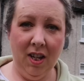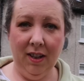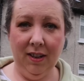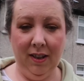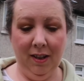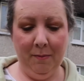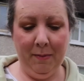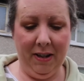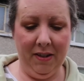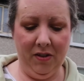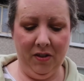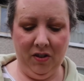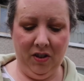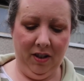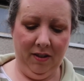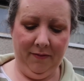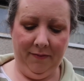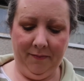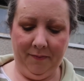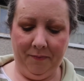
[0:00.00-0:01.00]
I got a message
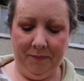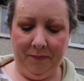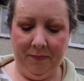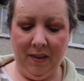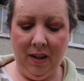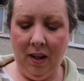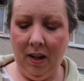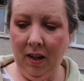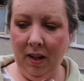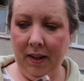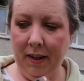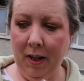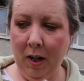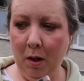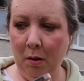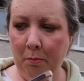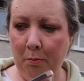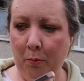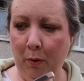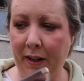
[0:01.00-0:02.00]
her.
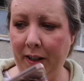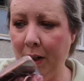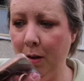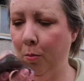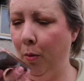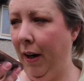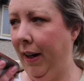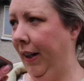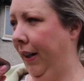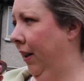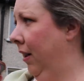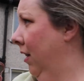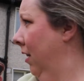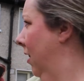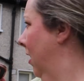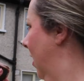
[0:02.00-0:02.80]
Breaker, breaker.